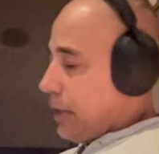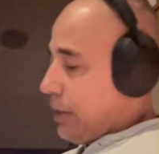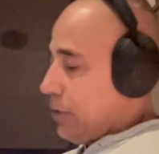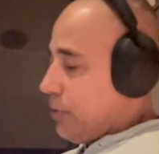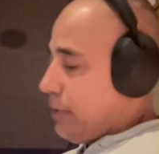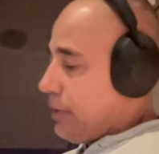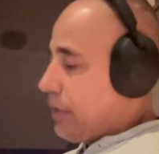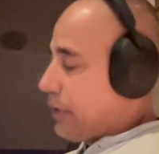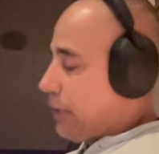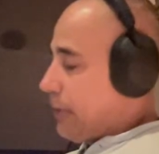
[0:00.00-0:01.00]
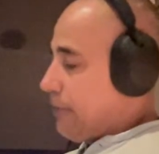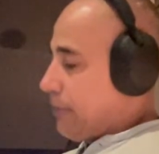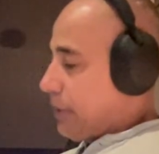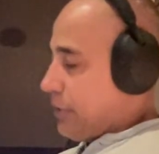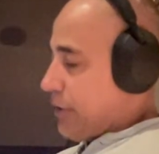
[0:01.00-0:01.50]
In humans, it can be from
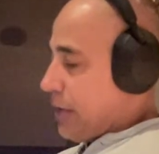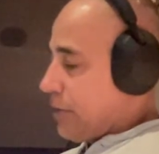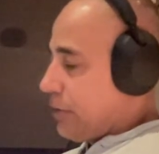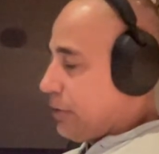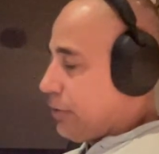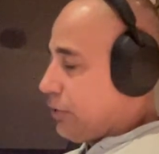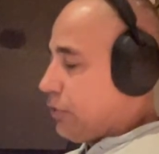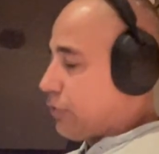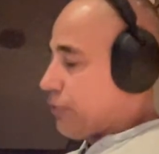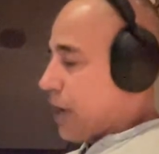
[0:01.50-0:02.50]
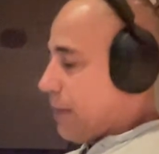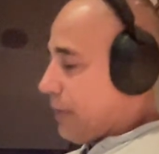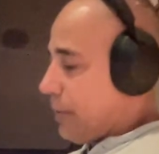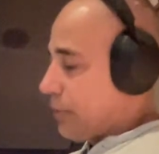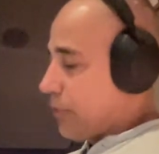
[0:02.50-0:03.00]
congenital issues, trauma,
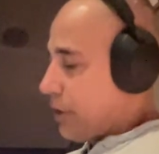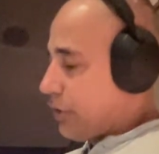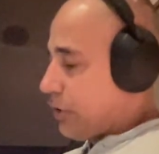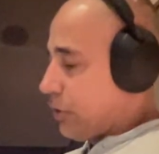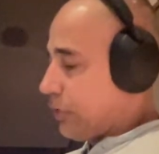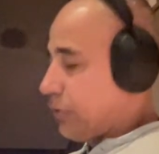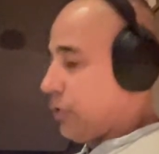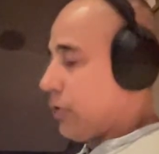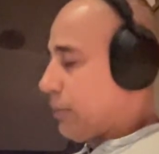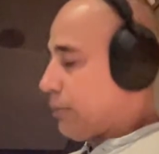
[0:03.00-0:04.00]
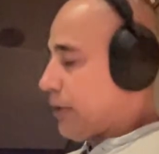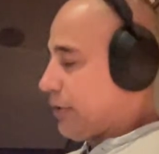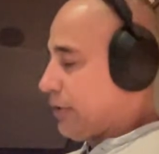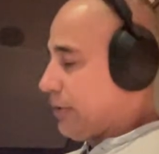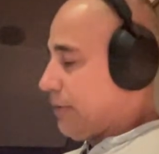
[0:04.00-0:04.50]
obstruction, or external
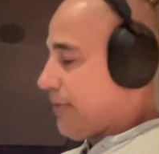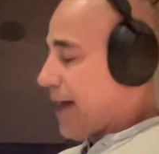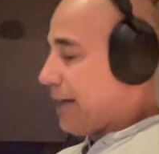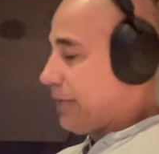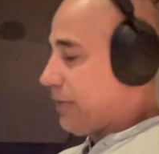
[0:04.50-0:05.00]
compression of lymphatics,